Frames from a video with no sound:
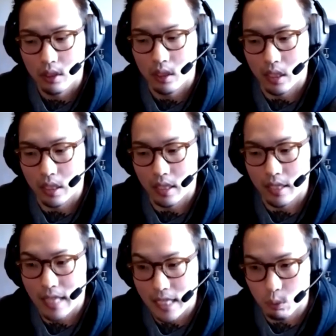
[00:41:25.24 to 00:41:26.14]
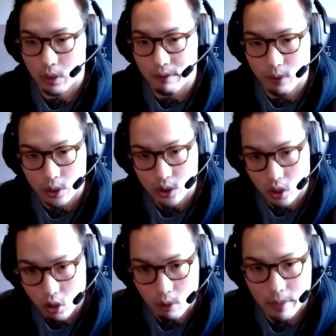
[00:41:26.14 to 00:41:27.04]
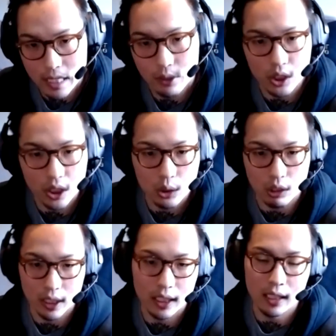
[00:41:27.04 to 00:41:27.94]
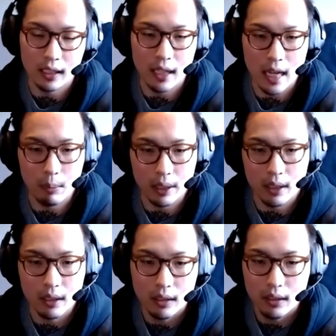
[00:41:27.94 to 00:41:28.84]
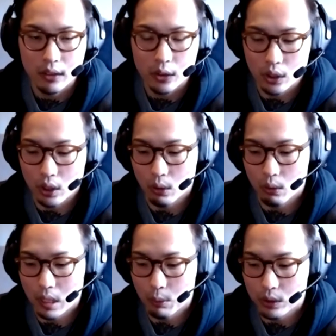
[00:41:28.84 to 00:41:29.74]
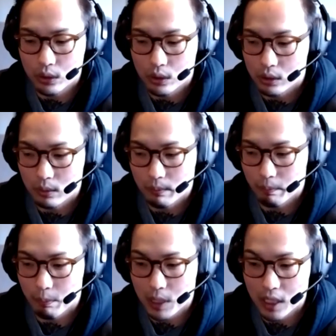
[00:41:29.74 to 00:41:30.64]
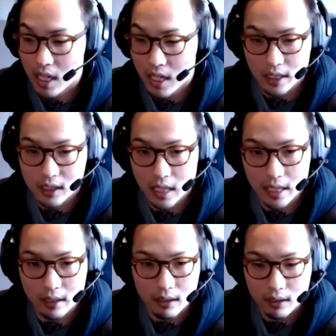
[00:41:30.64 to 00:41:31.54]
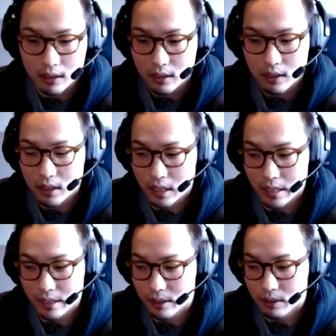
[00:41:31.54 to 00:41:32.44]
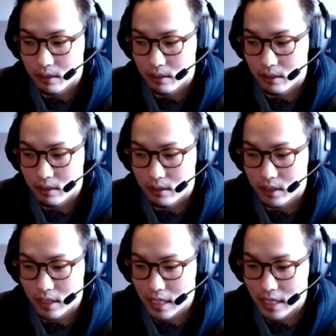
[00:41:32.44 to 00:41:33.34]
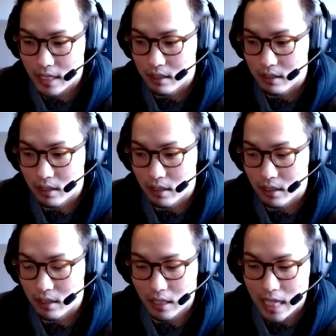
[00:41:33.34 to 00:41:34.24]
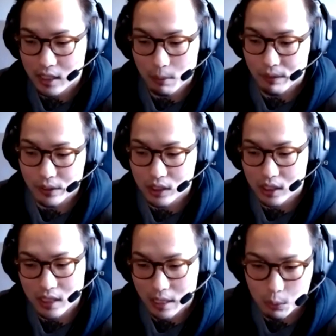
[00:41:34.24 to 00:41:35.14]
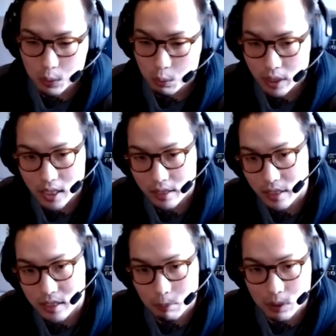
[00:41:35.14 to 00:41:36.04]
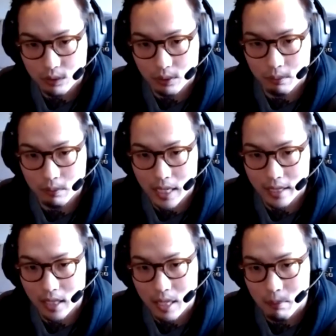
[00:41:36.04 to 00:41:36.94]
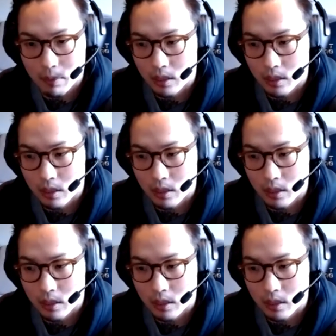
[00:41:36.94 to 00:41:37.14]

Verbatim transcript: uh, and that's when i focused all my energy in trying to get into epic so i was beyond excited uh, to get in. The last time I felt this excited was when I got the acceptance from ILM,